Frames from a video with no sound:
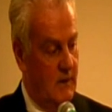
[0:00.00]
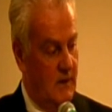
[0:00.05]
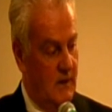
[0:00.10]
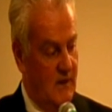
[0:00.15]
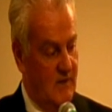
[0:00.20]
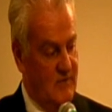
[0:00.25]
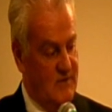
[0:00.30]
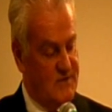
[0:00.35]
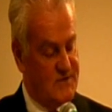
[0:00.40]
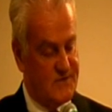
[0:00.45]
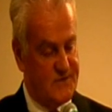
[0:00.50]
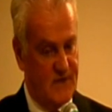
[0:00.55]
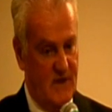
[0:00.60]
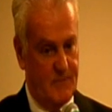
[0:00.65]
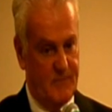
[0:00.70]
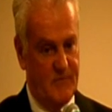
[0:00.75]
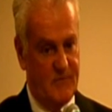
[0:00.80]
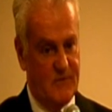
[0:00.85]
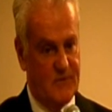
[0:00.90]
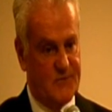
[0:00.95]
Every
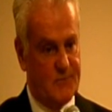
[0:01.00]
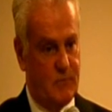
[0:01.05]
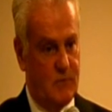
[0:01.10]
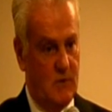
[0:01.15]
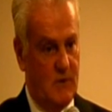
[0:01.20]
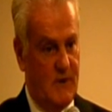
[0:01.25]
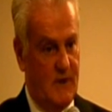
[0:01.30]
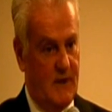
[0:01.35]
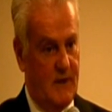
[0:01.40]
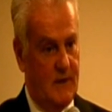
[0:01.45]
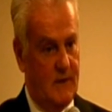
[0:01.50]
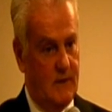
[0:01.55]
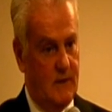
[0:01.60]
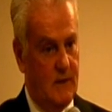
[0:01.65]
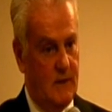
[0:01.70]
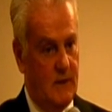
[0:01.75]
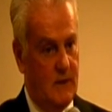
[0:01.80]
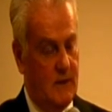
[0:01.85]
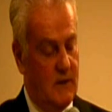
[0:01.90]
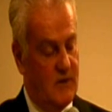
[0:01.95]
step of this plan
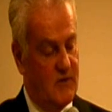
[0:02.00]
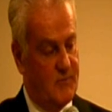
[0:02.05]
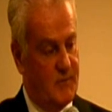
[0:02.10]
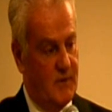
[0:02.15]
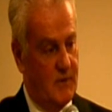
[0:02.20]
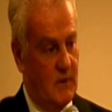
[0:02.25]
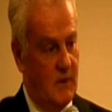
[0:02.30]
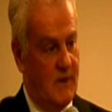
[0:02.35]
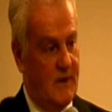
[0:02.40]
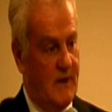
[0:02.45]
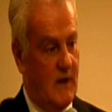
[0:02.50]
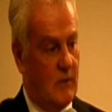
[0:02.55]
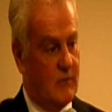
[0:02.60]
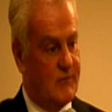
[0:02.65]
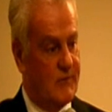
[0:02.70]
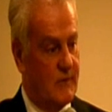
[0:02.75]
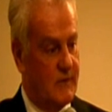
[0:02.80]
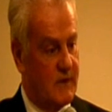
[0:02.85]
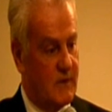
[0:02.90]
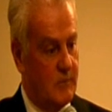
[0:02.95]
has been laid
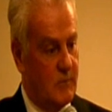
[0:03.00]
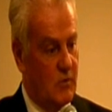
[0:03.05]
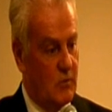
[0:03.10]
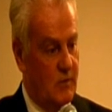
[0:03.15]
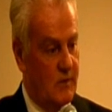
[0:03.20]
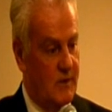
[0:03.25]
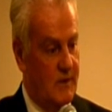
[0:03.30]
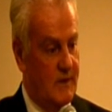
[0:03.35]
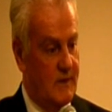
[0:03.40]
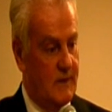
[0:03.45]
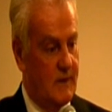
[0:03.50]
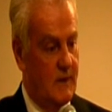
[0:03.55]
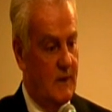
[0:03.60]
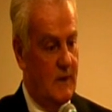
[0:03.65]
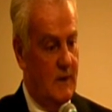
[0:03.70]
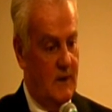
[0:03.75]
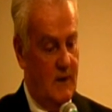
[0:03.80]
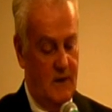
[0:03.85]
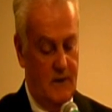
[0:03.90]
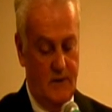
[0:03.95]
out to the community,
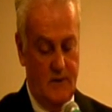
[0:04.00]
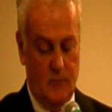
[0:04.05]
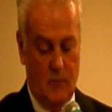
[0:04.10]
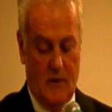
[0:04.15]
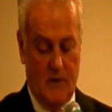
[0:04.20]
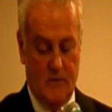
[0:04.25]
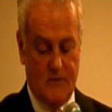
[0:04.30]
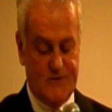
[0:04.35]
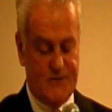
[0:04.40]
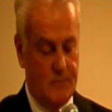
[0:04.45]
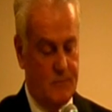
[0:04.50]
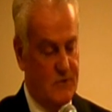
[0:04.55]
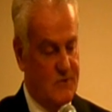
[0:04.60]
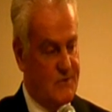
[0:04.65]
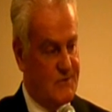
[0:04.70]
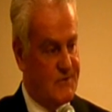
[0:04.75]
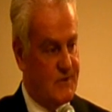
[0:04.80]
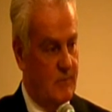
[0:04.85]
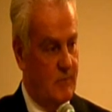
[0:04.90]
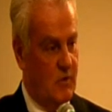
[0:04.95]
and whether it's the
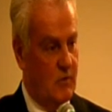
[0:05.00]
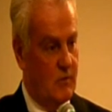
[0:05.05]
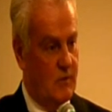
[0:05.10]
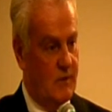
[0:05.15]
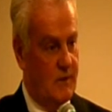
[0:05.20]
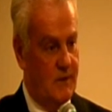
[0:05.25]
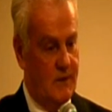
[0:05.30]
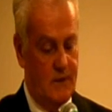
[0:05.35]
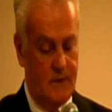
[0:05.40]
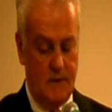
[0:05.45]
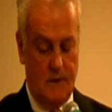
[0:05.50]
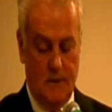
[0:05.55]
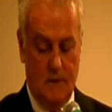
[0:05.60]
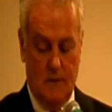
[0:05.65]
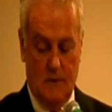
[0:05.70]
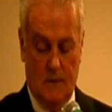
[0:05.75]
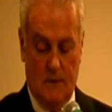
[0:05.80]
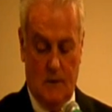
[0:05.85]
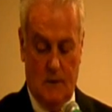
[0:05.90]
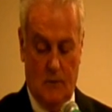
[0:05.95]
business community,
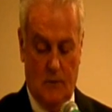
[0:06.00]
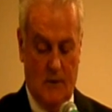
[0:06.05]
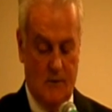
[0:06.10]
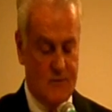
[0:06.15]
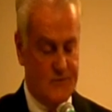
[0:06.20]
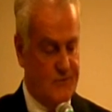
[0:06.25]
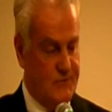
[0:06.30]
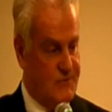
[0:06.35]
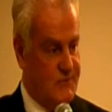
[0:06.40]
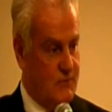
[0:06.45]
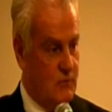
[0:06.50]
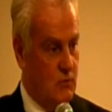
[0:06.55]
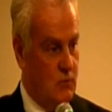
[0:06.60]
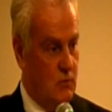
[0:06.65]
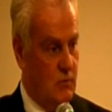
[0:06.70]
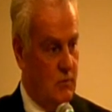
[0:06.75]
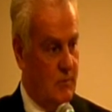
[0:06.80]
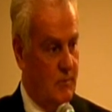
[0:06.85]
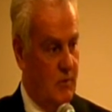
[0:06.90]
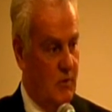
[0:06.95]
or whether it's the
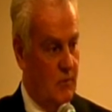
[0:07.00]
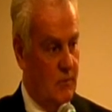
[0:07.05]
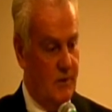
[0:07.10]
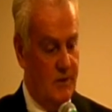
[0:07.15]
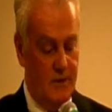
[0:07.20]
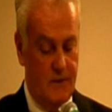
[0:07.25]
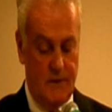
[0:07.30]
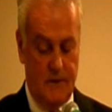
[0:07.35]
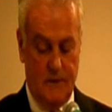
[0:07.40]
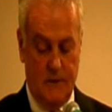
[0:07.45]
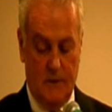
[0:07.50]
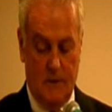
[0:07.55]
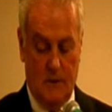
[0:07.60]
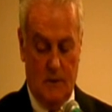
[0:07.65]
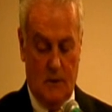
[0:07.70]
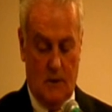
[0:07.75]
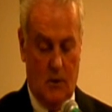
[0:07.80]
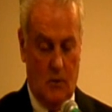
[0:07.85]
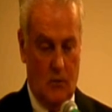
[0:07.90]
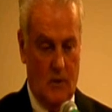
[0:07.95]
school community,
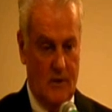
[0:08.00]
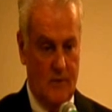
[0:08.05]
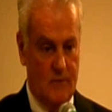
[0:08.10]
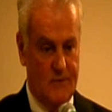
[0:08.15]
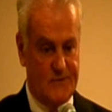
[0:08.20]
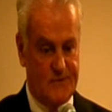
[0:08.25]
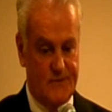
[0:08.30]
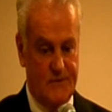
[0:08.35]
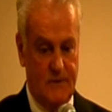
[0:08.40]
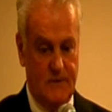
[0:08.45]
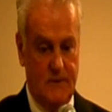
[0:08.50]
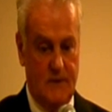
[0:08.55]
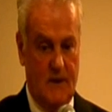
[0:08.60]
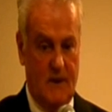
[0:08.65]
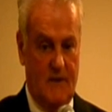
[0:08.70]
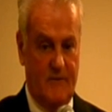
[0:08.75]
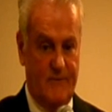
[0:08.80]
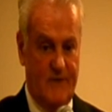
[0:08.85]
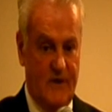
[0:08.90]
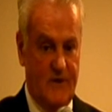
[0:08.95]
or whether it's the
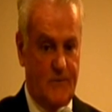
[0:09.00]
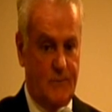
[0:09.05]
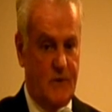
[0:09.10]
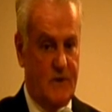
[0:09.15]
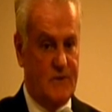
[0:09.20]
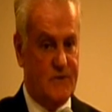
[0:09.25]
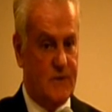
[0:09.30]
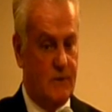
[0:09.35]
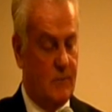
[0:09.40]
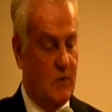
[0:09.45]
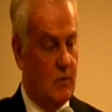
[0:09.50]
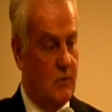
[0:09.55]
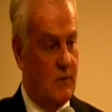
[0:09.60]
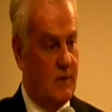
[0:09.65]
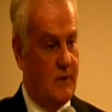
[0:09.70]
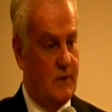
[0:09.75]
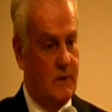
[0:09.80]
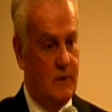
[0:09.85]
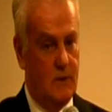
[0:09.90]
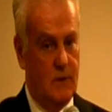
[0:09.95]
faith-based
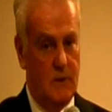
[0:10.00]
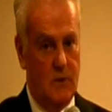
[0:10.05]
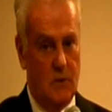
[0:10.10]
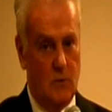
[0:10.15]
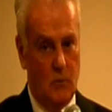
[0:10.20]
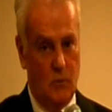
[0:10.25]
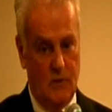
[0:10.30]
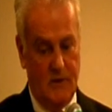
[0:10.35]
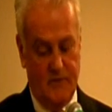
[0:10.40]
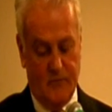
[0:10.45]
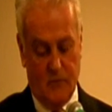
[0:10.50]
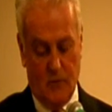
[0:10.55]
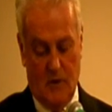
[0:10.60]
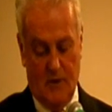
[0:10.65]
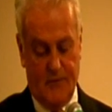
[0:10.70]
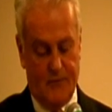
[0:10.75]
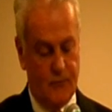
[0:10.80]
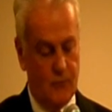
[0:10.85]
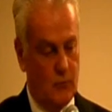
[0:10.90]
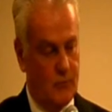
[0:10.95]
community, we've
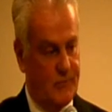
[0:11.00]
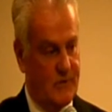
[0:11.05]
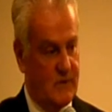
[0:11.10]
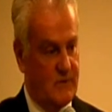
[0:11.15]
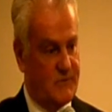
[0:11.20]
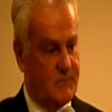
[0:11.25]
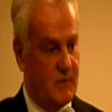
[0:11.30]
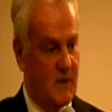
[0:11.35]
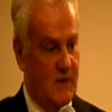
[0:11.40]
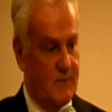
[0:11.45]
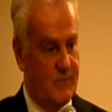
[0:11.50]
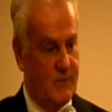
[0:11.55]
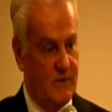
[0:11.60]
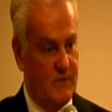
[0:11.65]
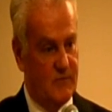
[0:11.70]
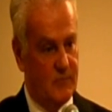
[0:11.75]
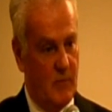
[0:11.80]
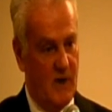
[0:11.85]
gone through piece by piece.